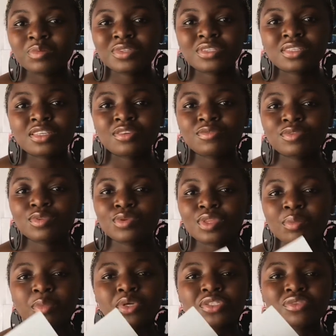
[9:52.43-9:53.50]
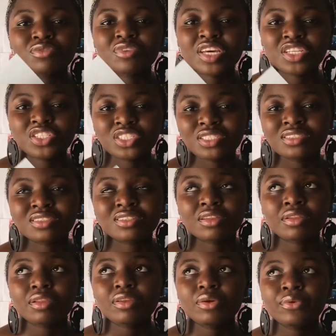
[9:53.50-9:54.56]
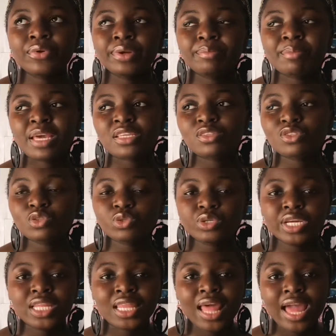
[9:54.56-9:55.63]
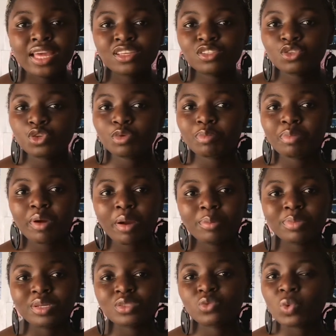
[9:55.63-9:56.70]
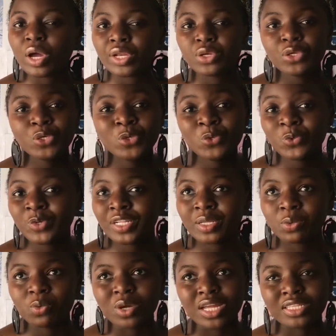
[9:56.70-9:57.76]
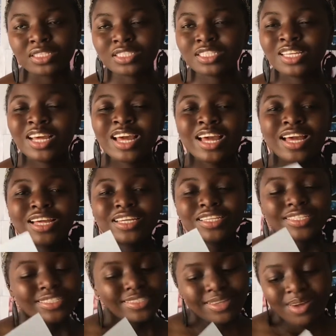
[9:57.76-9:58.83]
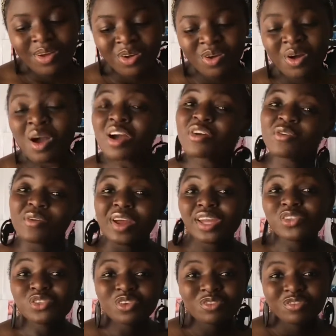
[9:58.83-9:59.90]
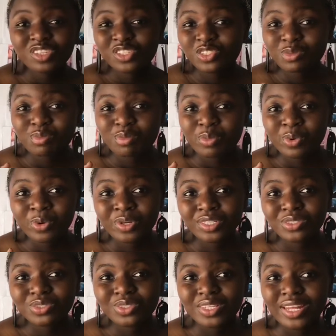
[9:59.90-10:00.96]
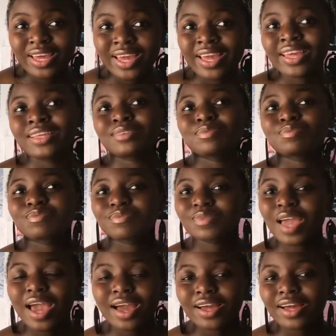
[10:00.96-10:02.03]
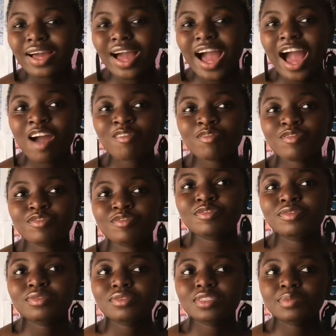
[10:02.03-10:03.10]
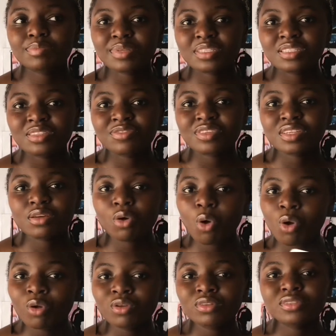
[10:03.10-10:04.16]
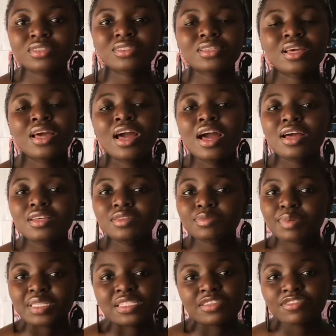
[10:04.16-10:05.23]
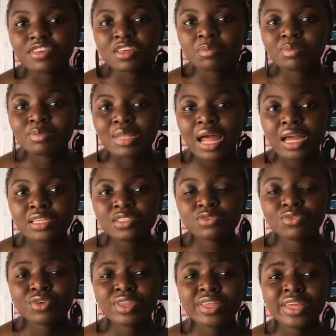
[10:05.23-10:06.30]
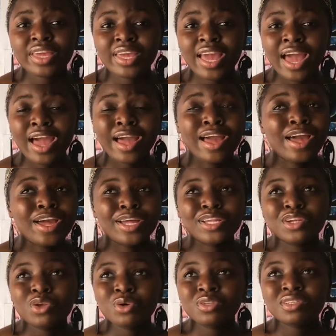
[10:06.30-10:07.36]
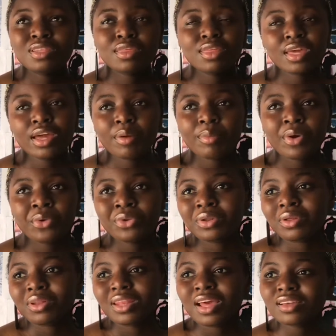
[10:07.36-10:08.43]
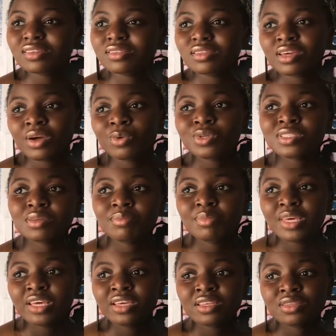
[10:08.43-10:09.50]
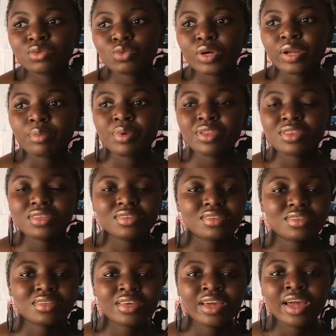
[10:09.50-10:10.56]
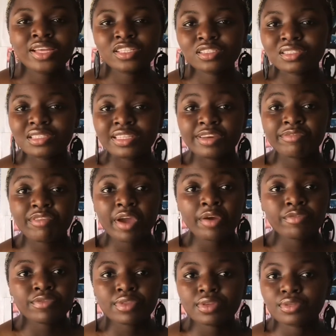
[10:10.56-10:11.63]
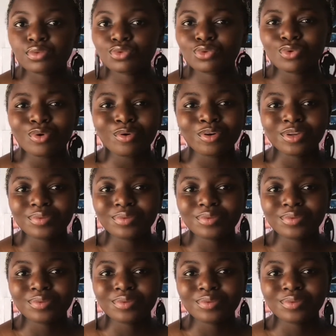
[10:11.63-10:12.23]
It gives you the motivations. It makes you realize your purpose. What do you really want? So create your vision board today. Have specific goals, specific plans for the year. Don't think about last year was a mess, what about this year? Just leave everything to God.